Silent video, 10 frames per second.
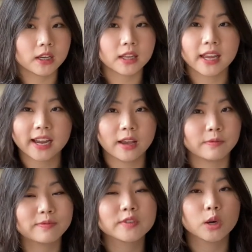like I've
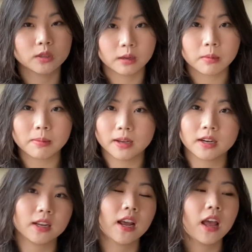told them about
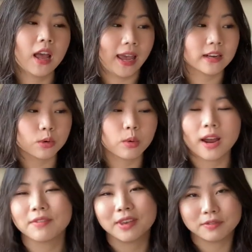it and or
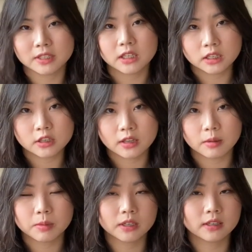have gifted it to
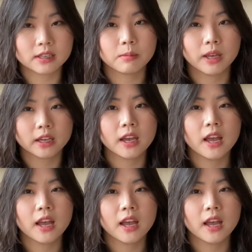them because I'm like,